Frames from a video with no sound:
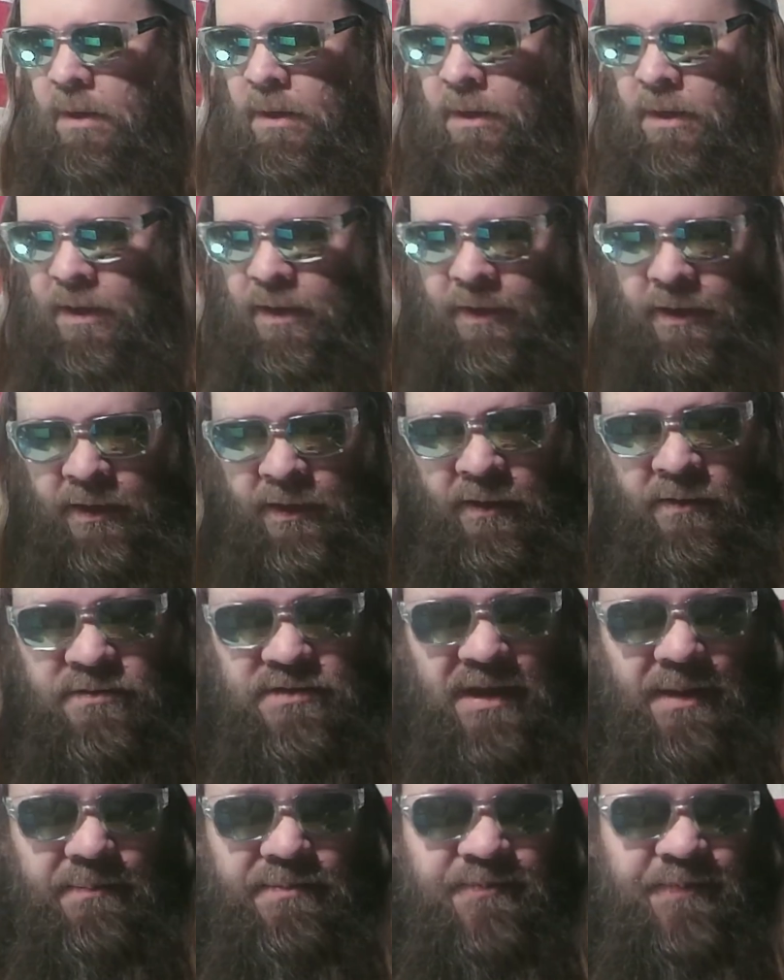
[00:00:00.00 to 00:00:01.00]
And then there's
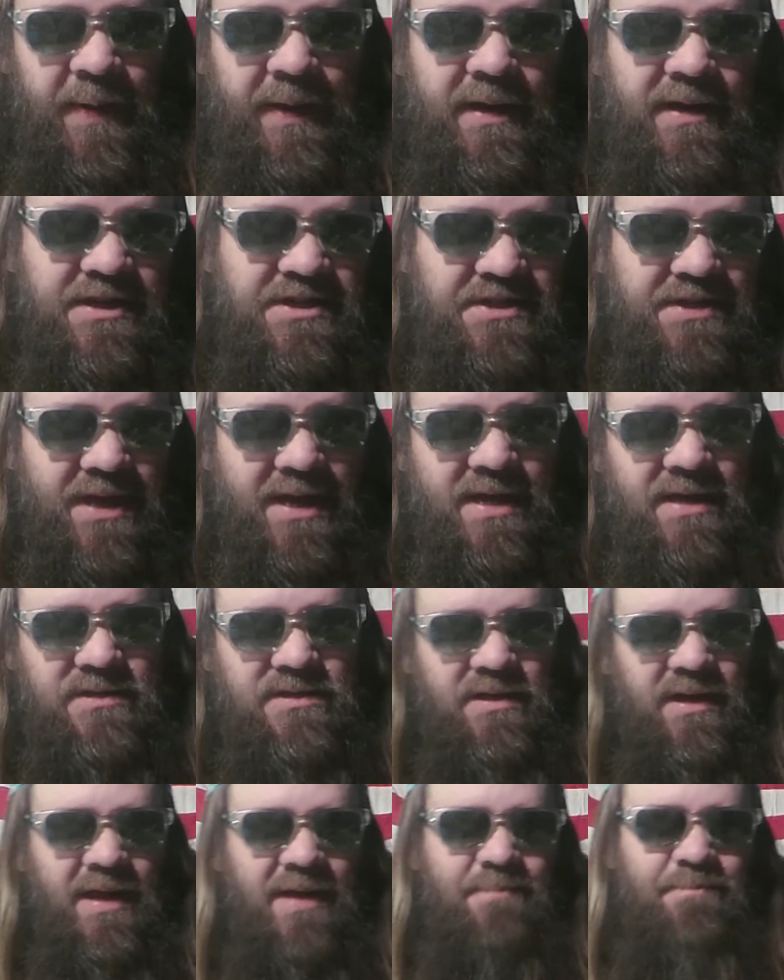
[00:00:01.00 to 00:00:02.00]
that, speaking of
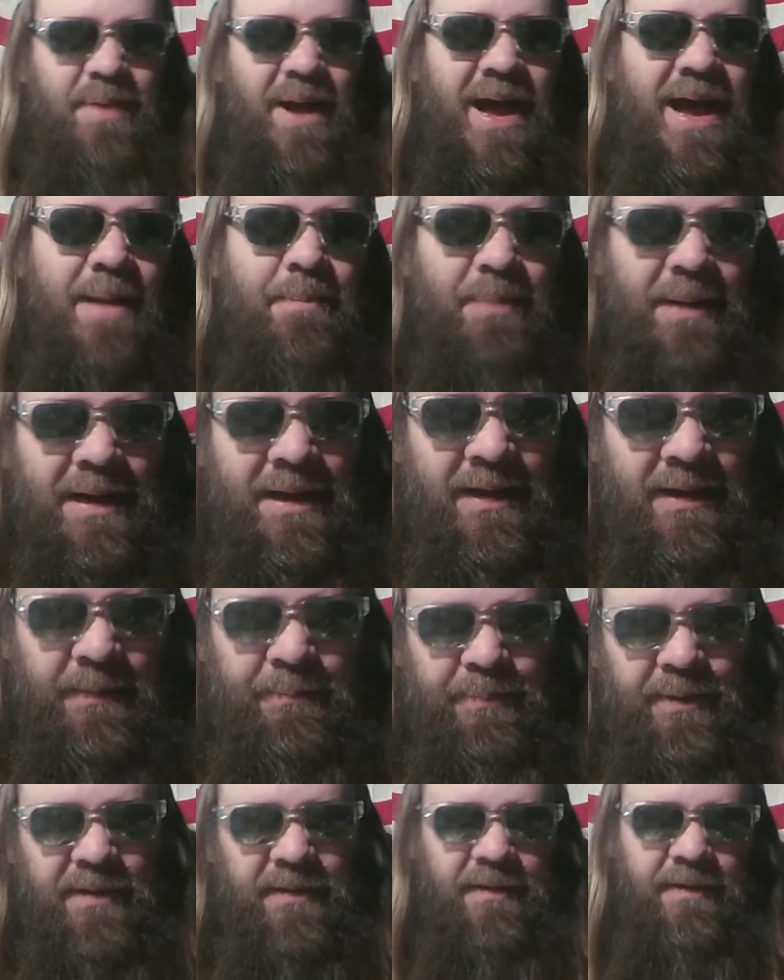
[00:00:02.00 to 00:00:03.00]
science and that pipeline
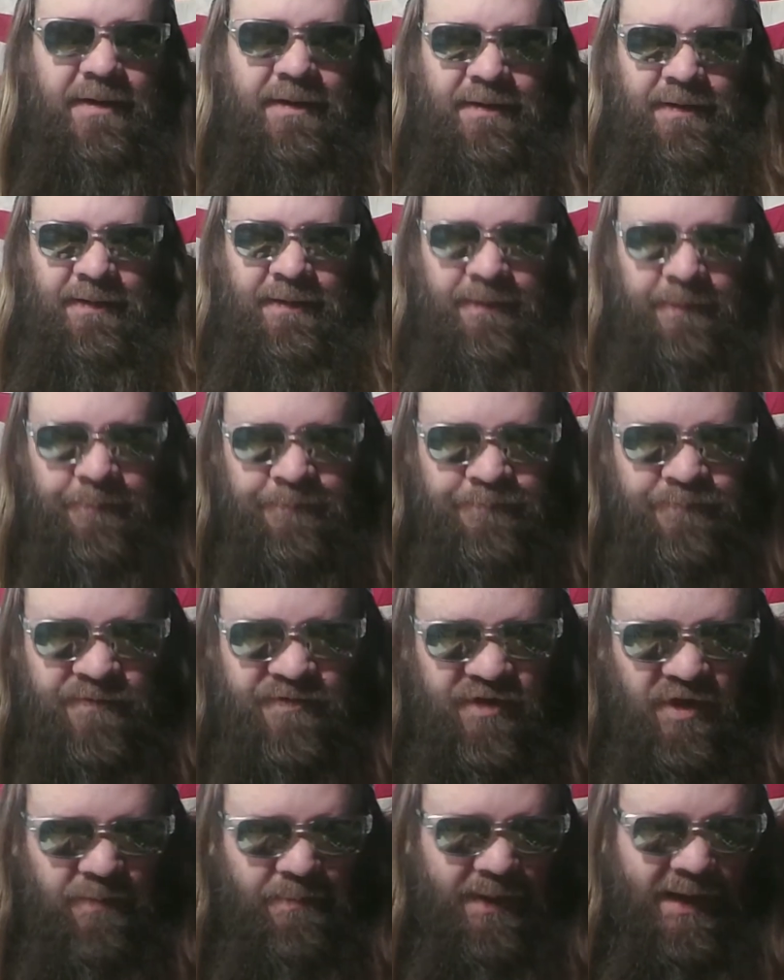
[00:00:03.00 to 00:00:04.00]
up there, you know,
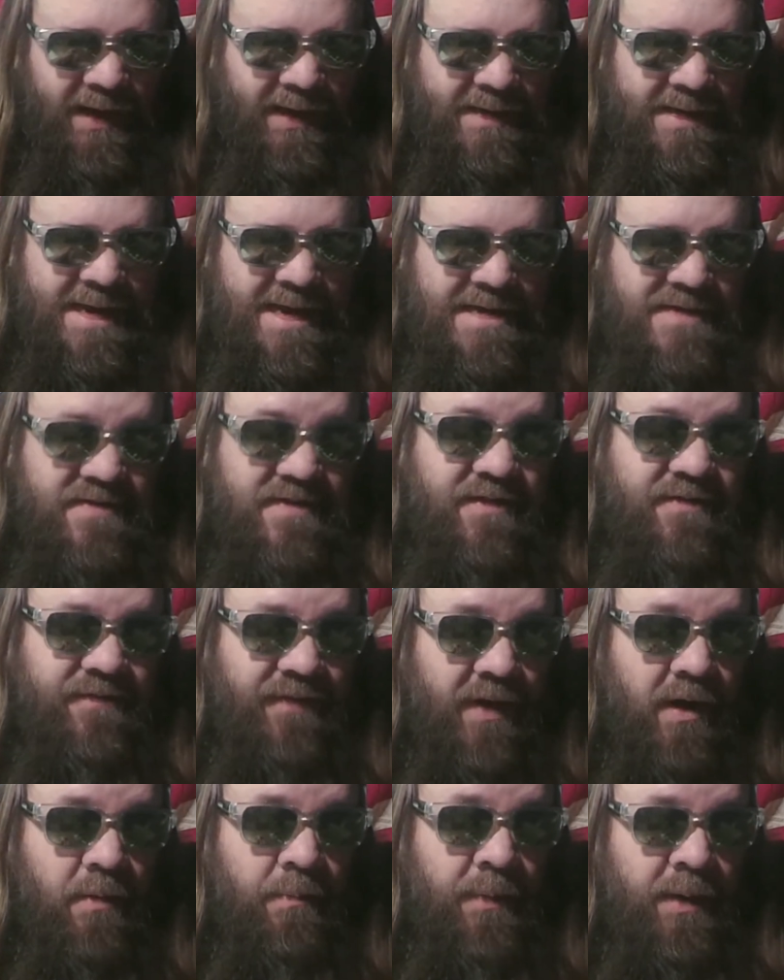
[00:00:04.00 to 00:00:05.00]
Joe Biden, he's the
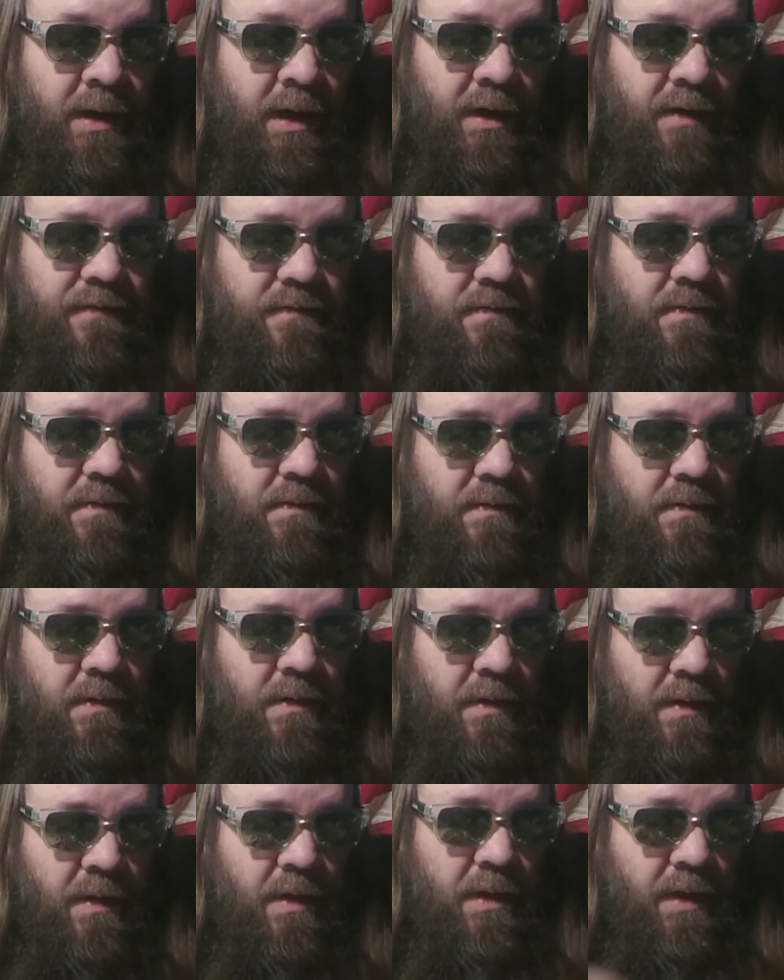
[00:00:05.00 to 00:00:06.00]
environmentalist.
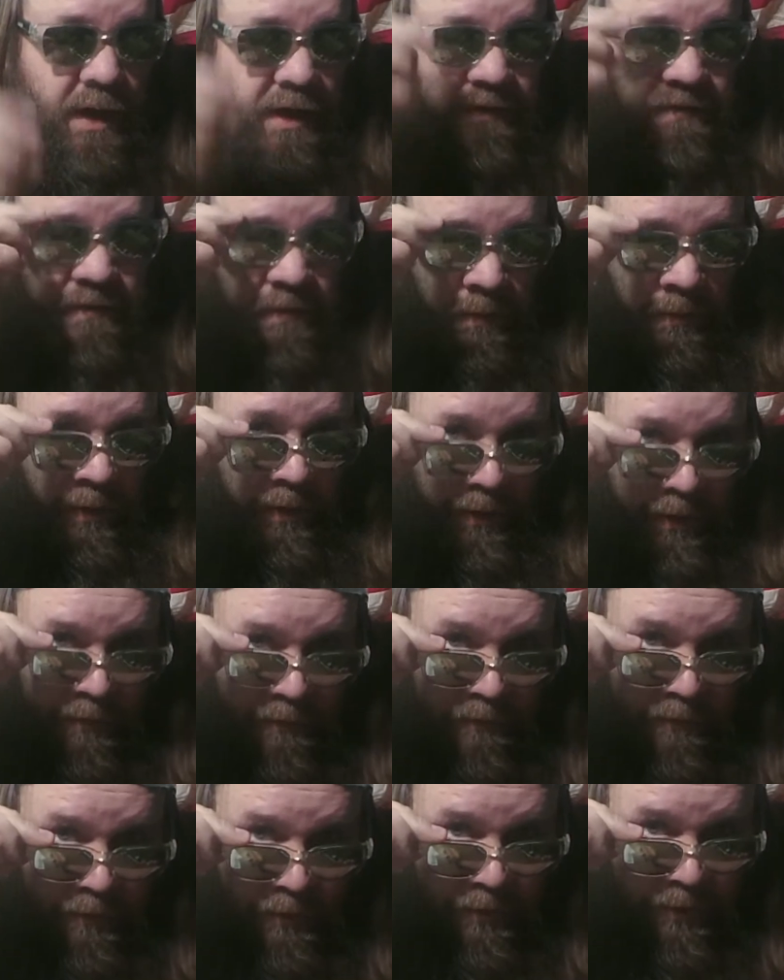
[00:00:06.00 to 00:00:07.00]
He truly
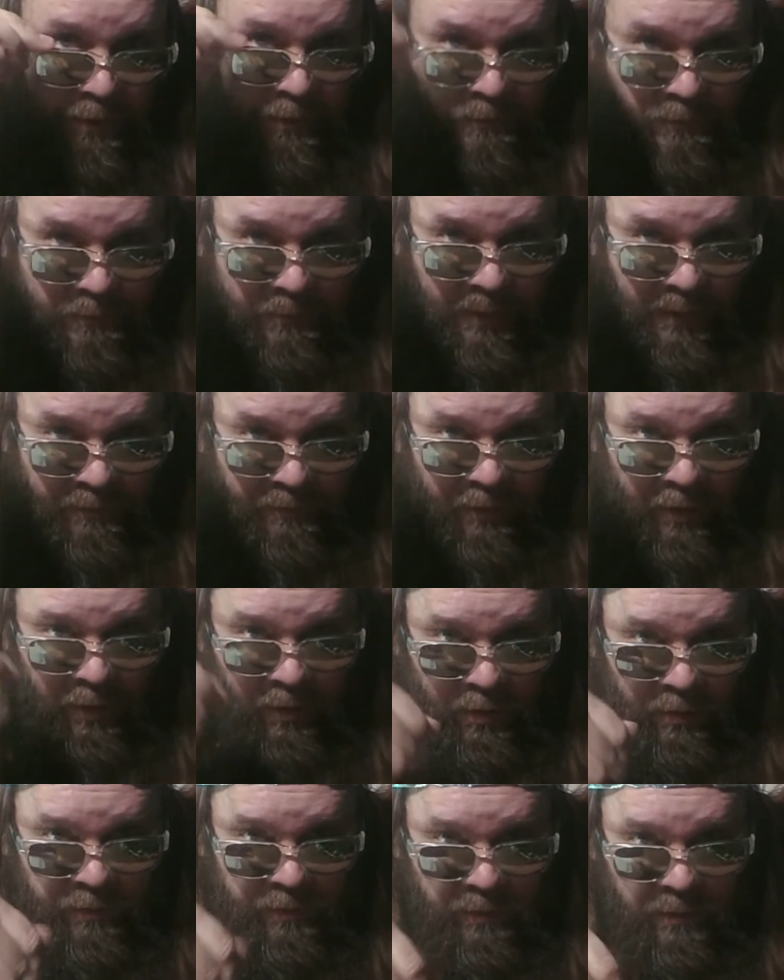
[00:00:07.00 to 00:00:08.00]
is. He cares about the
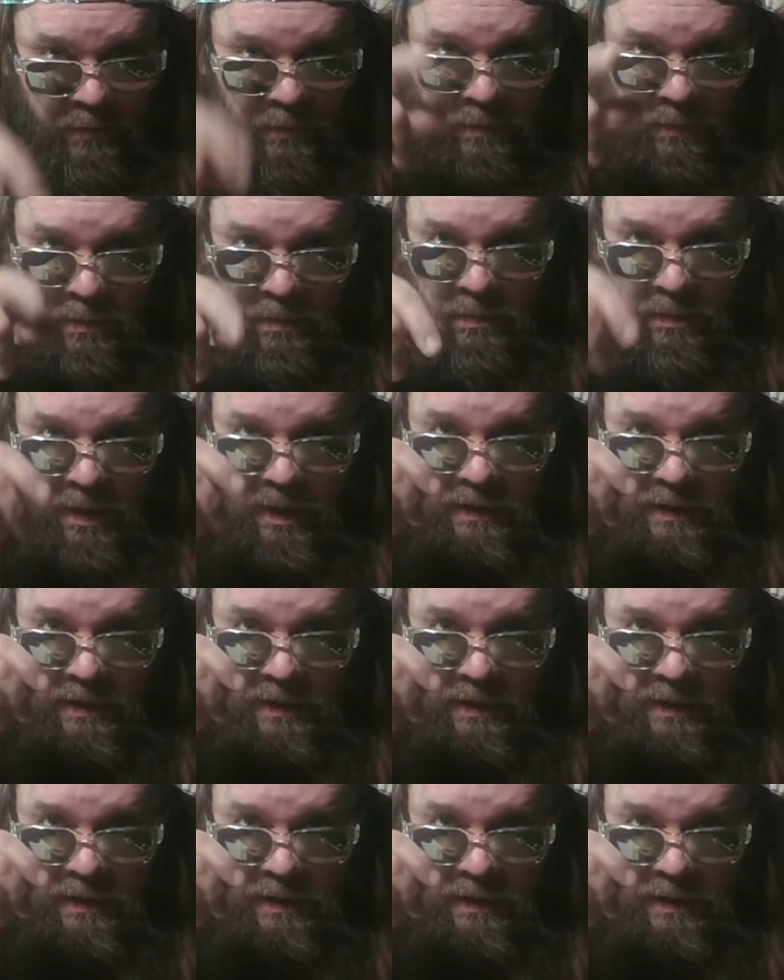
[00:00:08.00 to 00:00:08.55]
earth. He